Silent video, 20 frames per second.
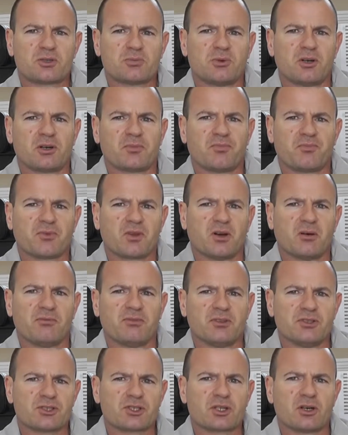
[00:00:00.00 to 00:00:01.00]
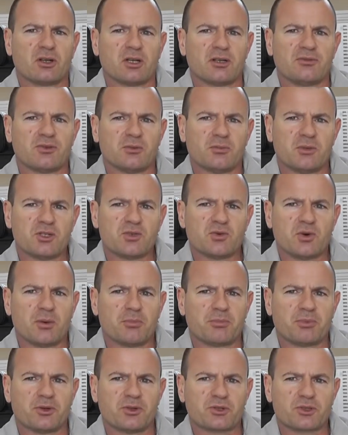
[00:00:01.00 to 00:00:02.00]
spot. I'm Vince Colley from Measure
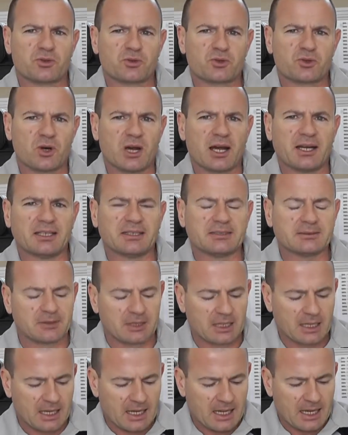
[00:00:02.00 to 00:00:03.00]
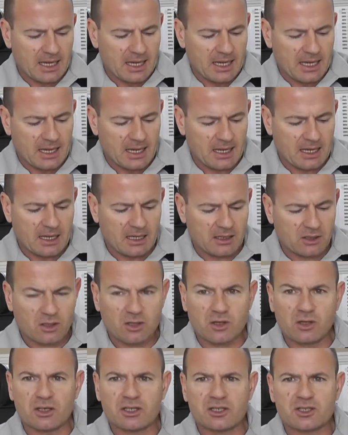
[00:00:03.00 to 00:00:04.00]
Up Personal Training. And
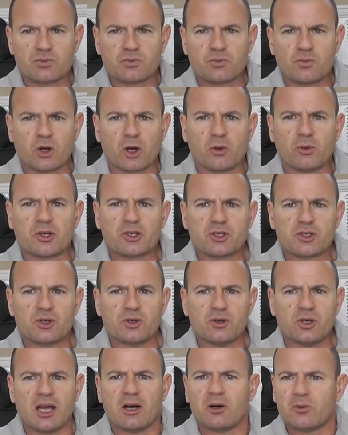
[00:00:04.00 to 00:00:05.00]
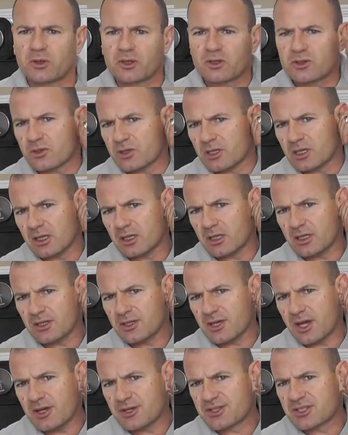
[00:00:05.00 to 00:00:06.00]
guys, what I want to do now, I want to do
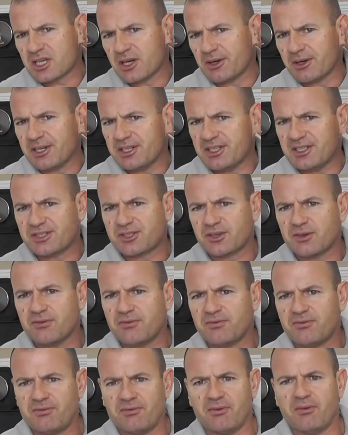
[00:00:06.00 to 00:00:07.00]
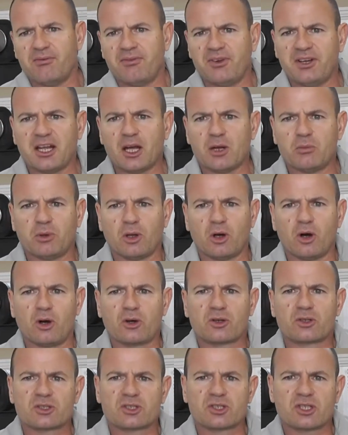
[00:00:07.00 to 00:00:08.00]
a series of video
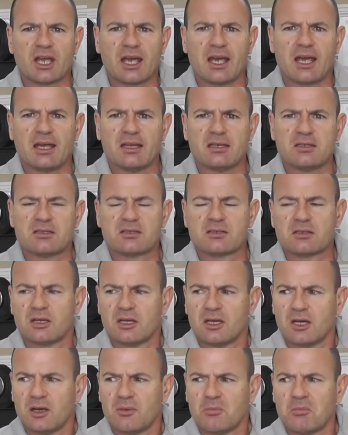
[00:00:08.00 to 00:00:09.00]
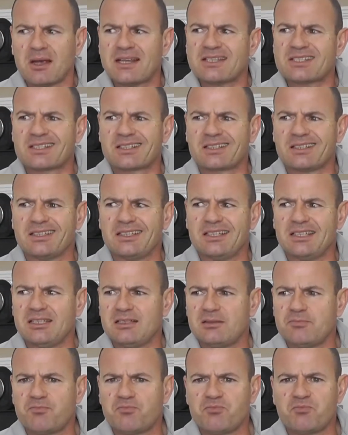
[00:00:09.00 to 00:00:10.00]
blogs and
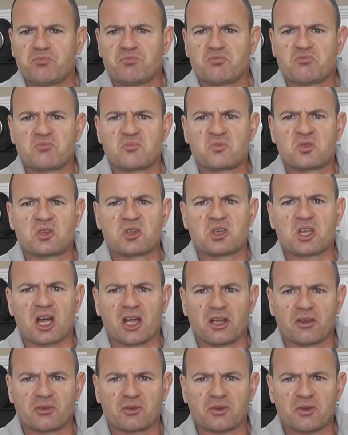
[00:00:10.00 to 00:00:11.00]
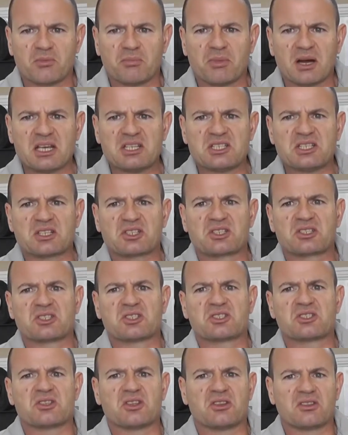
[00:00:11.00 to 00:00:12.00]
basically going through the
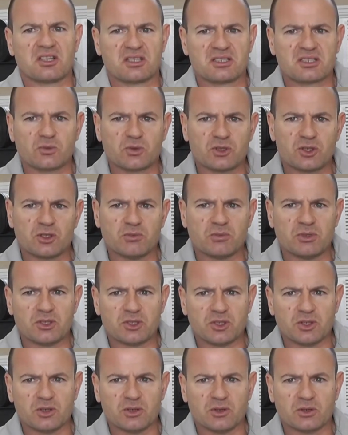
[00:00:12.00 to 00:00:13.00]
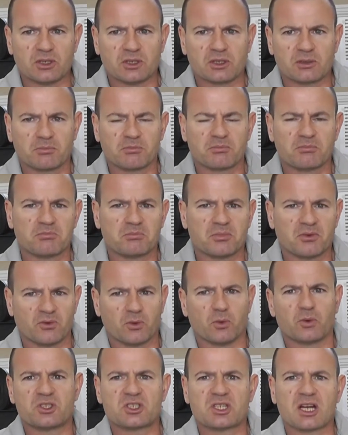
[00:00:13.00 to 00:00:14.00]
basics, the things that we should be doing
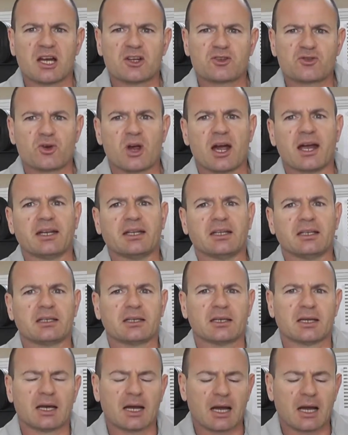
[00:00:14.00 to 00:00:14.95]
before we start training.